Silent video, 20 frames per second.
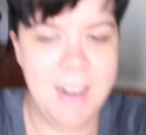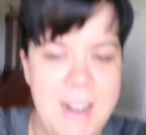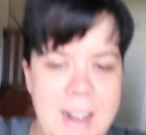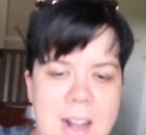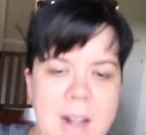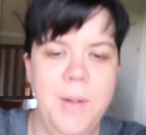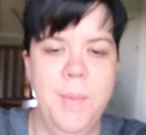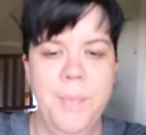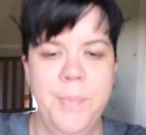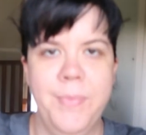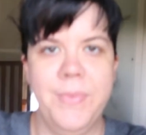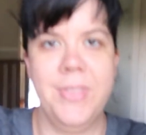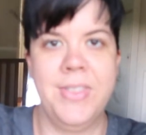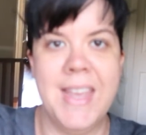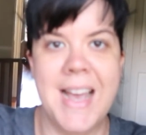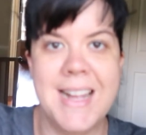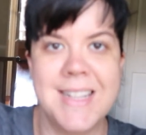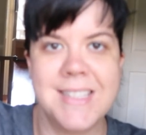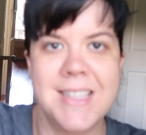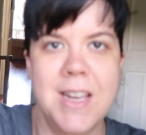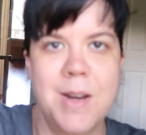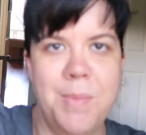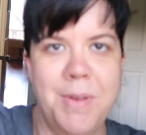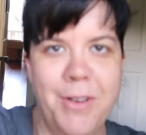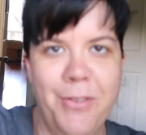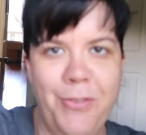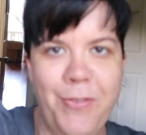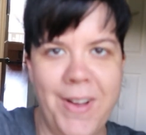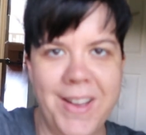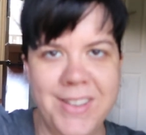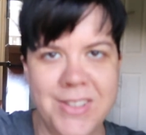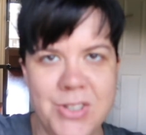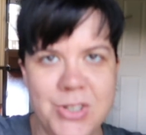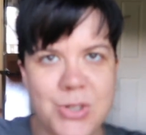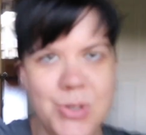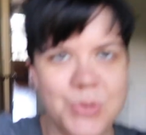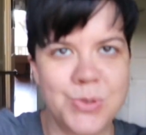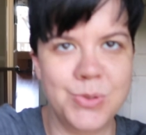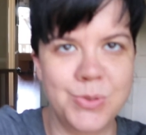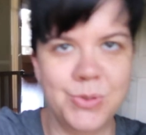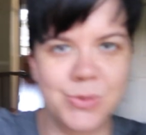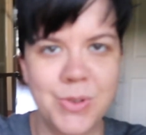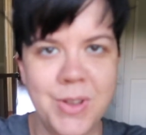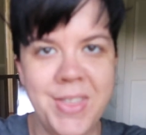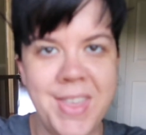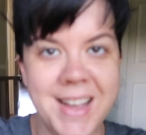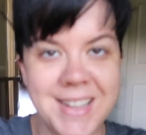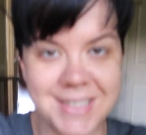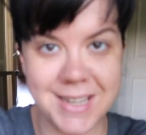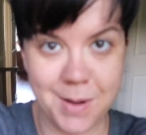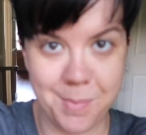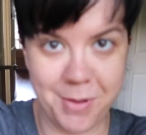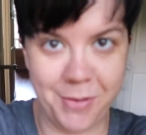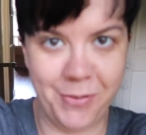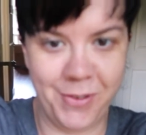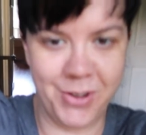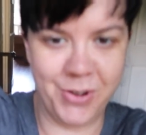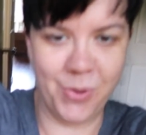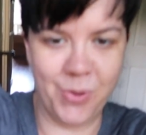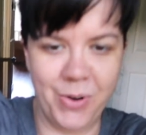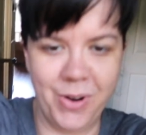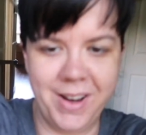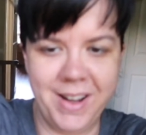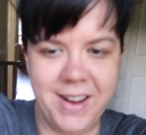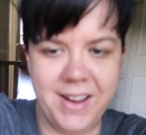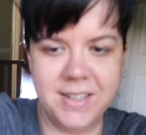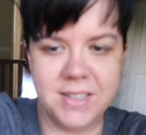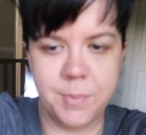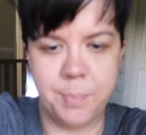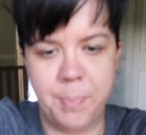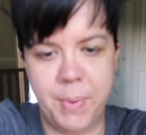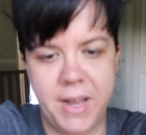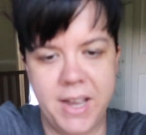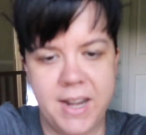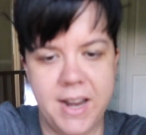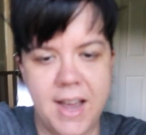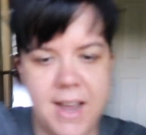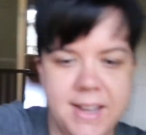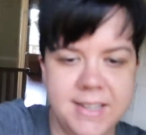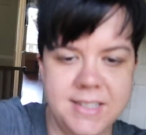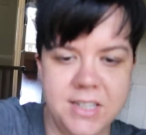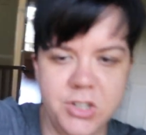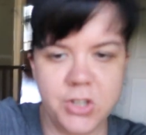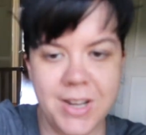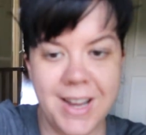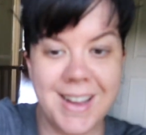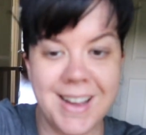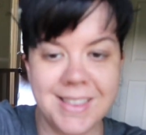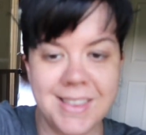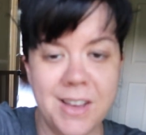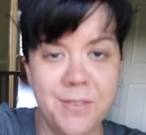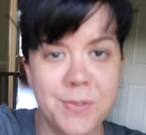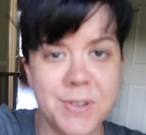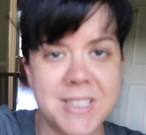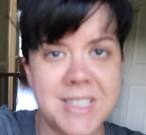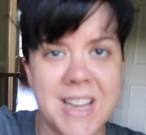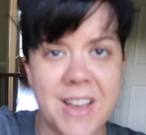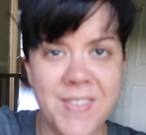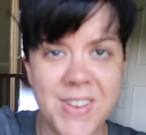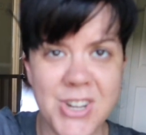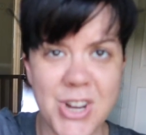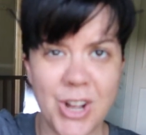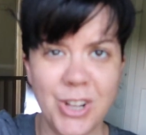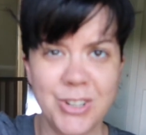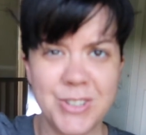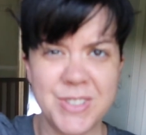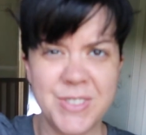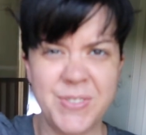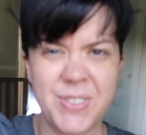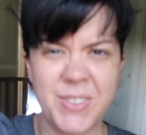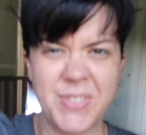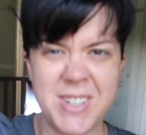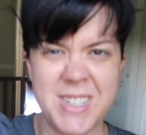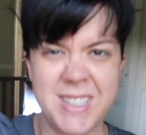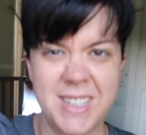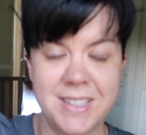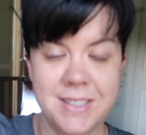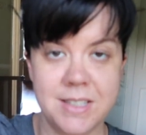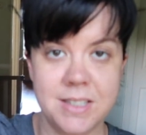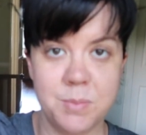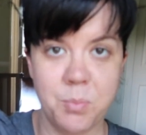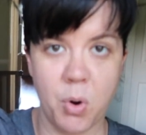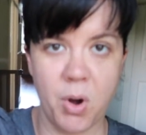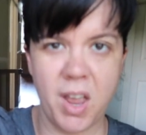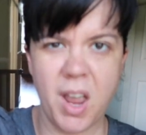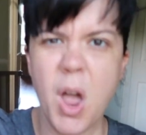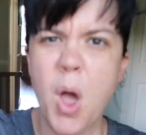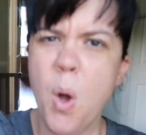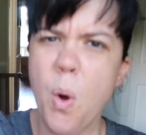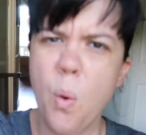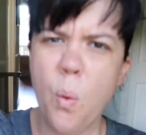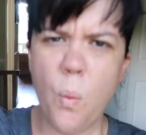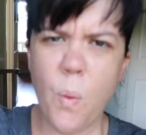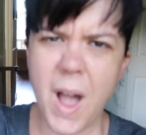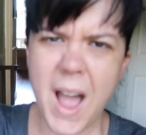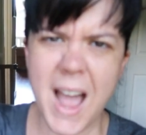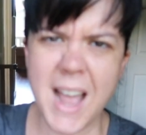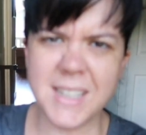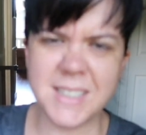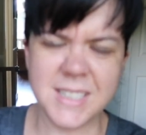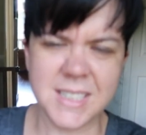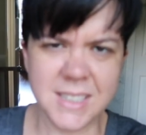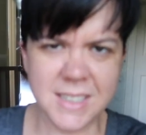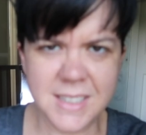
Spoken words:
That's gonna be fun to organize. But essentially I got that for $7.50 this morning. What?